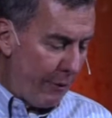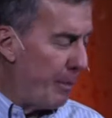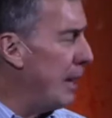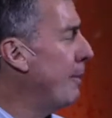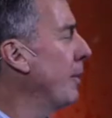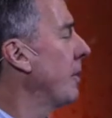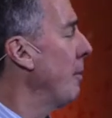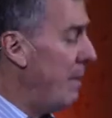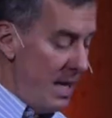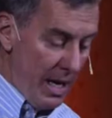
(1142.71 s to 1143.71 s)
for people to
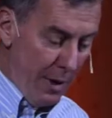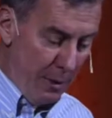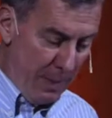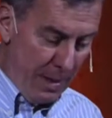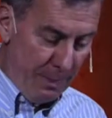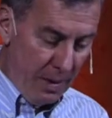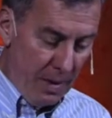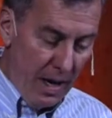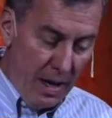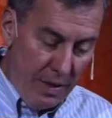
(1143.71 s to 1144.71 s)
meet other
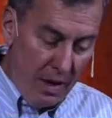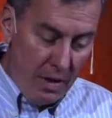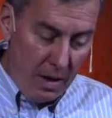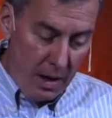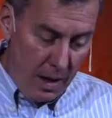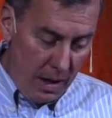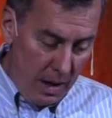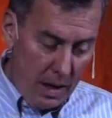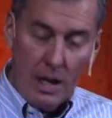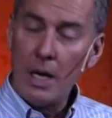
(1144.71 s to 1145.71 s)
people that are
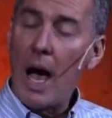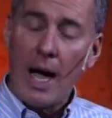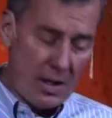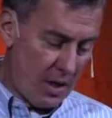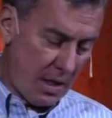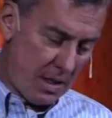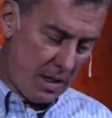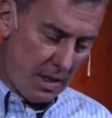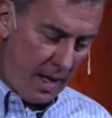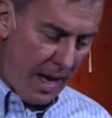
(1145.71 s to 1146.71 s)
not
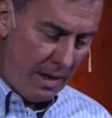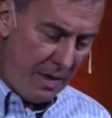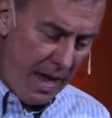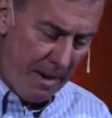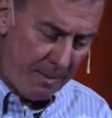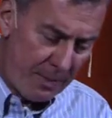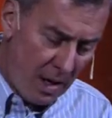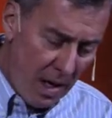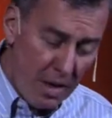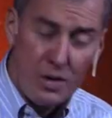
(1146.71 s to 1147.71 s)
just like them.
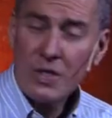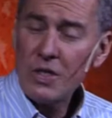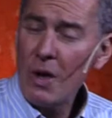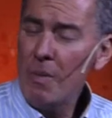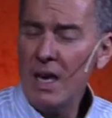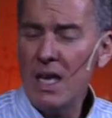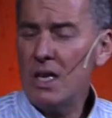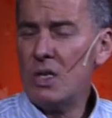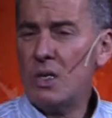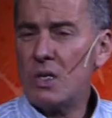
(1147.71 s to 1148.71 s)
There's so many
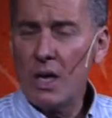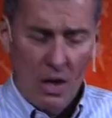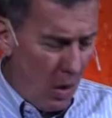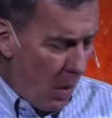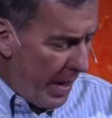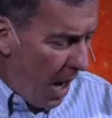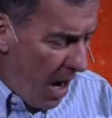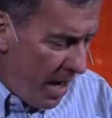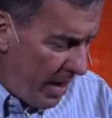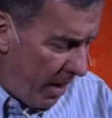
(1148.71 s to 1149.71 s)
issues that are going
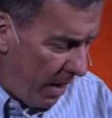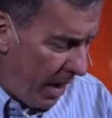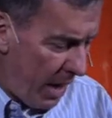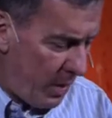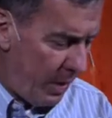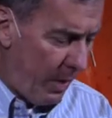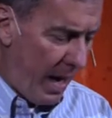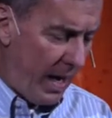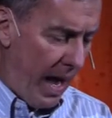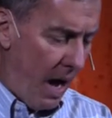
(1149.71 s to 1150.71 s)
on in our country
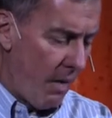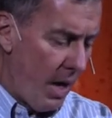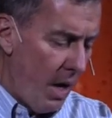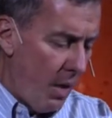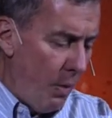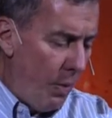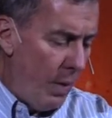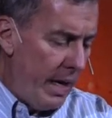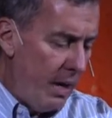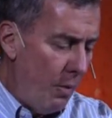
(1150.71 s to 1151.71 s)
right now.
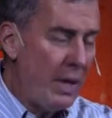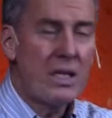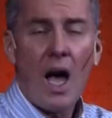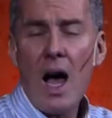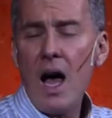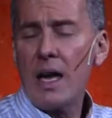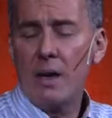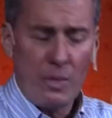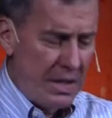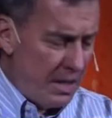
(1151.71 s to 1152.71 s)
We talk
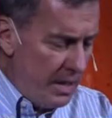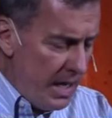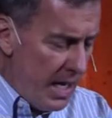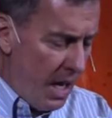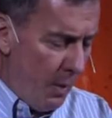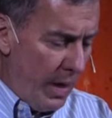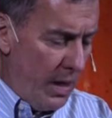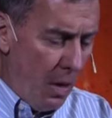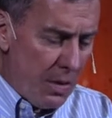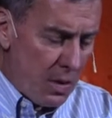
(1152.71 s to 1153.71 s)
and we see and we
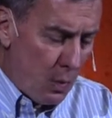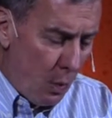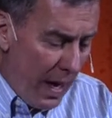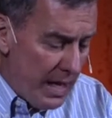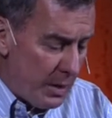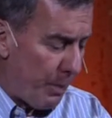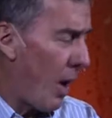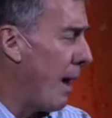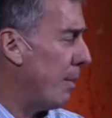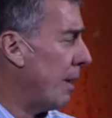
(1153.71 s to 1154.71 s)
notice race
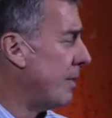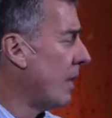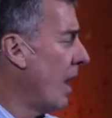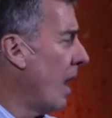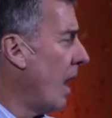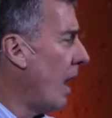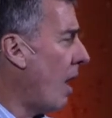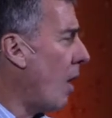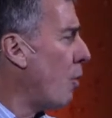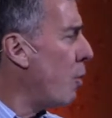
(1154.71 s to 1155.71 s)
problems
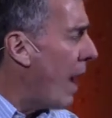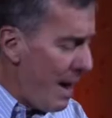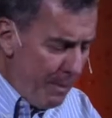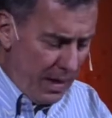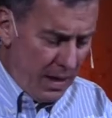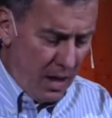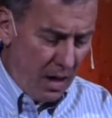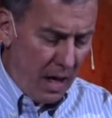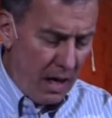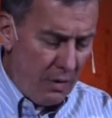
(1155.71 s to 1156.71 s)
are rampant in
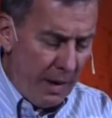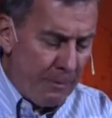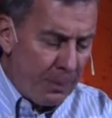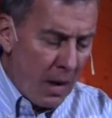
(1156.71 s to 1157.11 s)
our country.